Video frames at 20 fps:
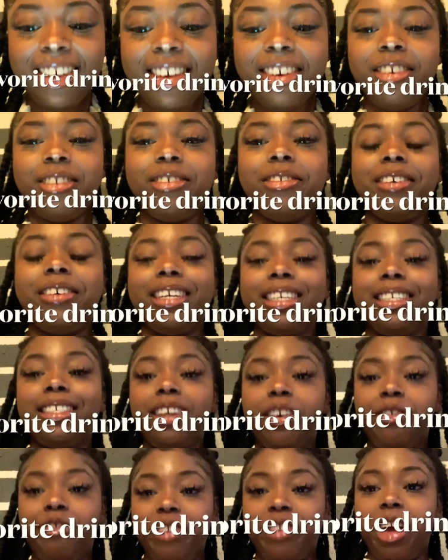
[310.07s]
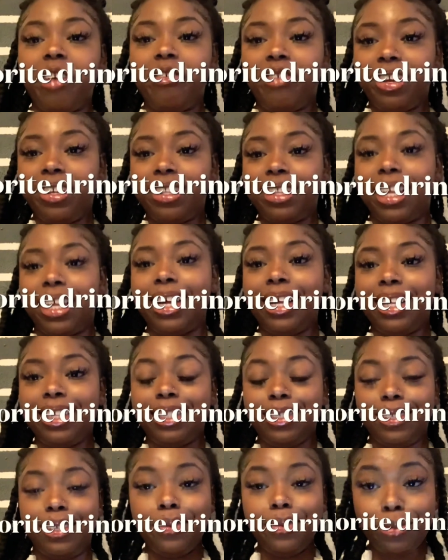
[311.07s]
What is your favorite thing
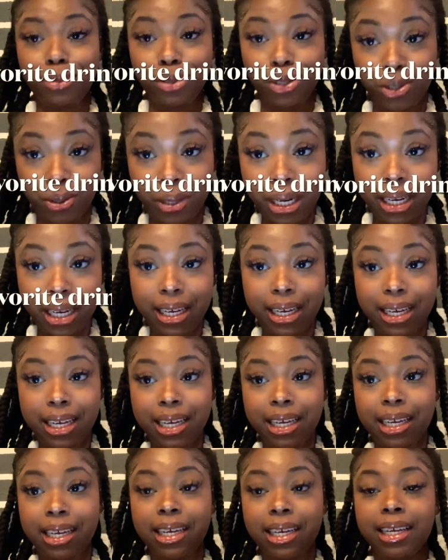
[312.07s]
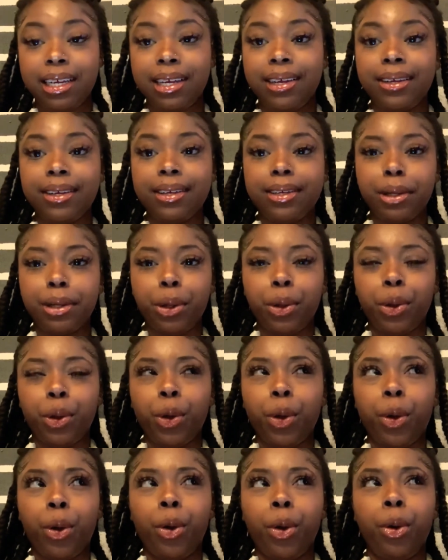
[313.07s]
to drink?
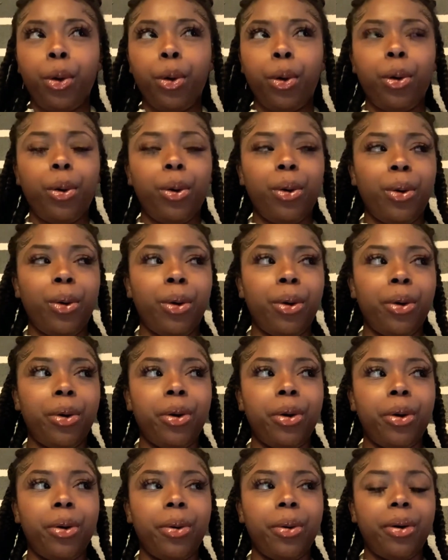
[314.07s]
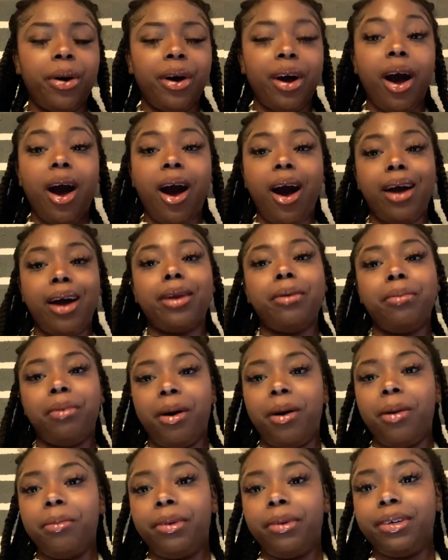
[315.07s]
Whew. Uh, Arnold
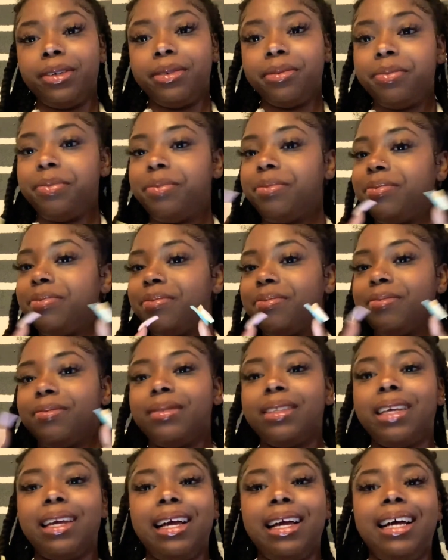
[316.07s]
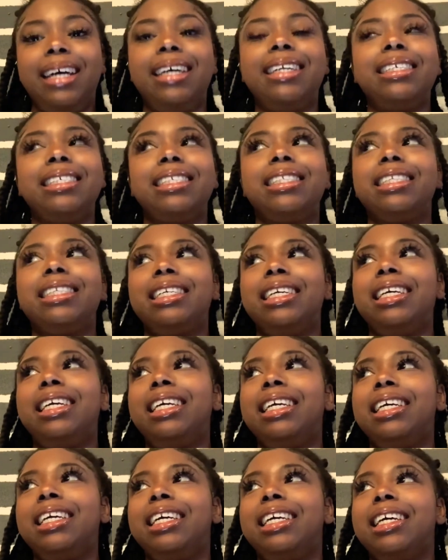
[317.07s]
Palmer.
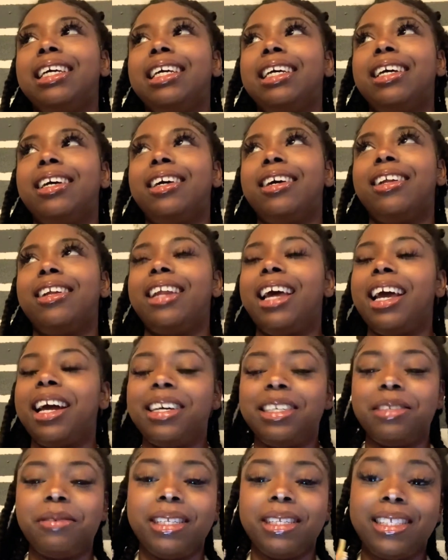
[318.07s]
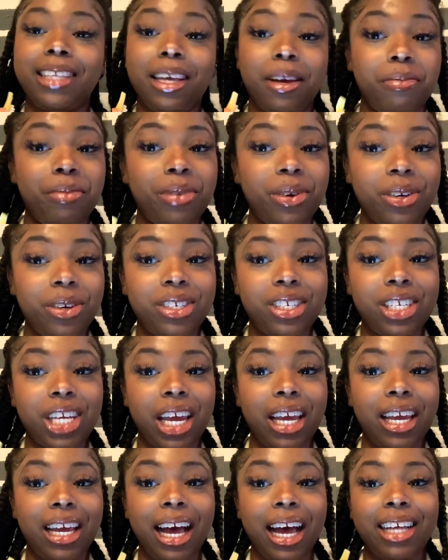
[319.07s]
Honestly, dang, I was about to say a
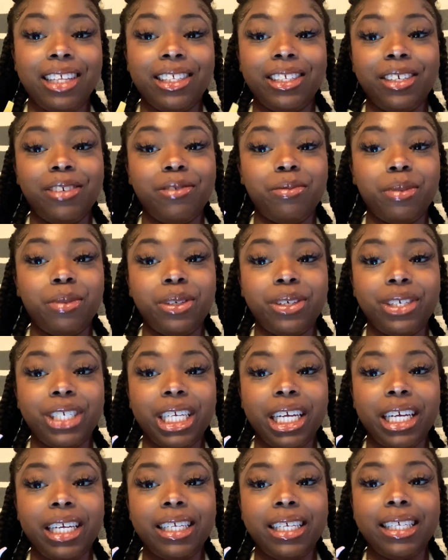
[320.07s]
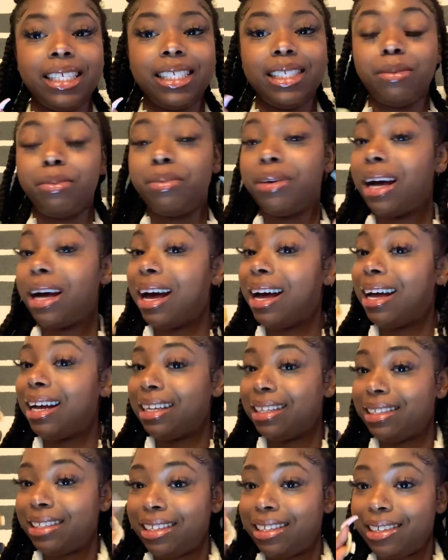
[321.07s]
milkshake. I love milkshakes, but I
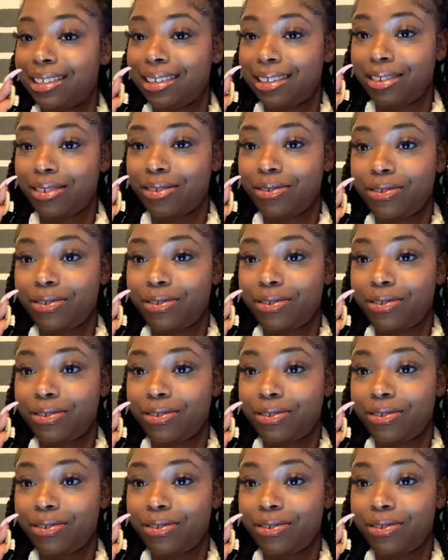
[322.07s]
love